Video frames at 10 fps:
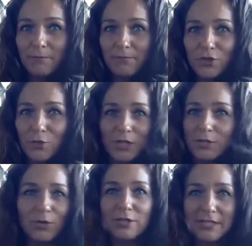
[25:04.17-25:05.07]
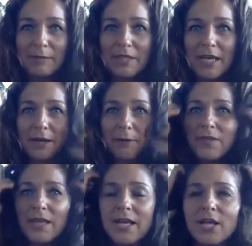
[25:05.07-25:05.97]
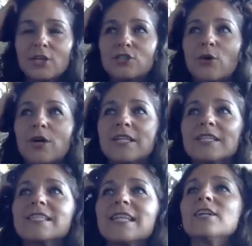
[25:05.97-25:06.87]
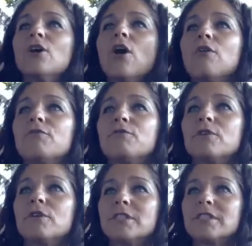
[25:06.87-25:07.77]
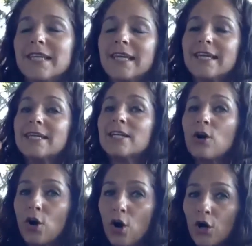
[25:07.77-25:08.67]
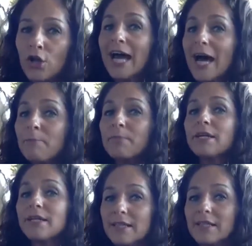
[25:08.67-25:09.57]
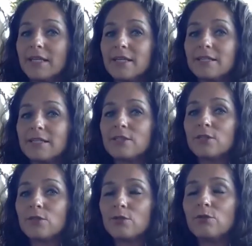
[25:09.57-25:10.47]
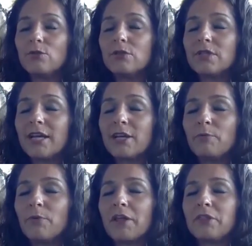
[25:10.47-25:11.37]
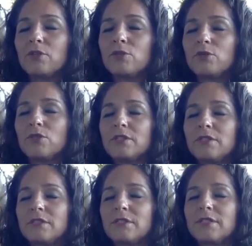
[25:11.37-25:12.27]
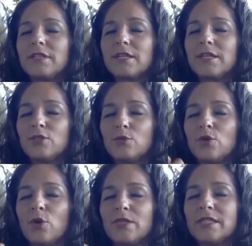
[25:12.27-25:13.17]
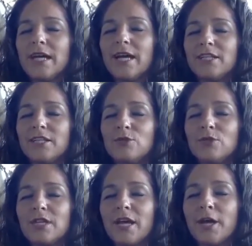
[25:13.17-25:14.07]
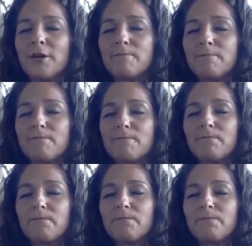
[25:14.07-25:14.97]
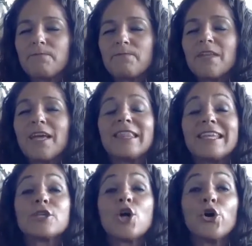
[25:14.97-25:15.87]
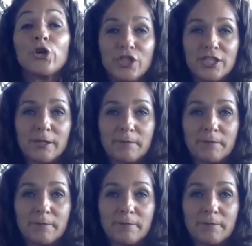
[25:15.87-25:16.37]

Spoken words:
So we are doing the same thing. So and instead of staying caught up in this, you take a breath and you go inside and you say, this hurts.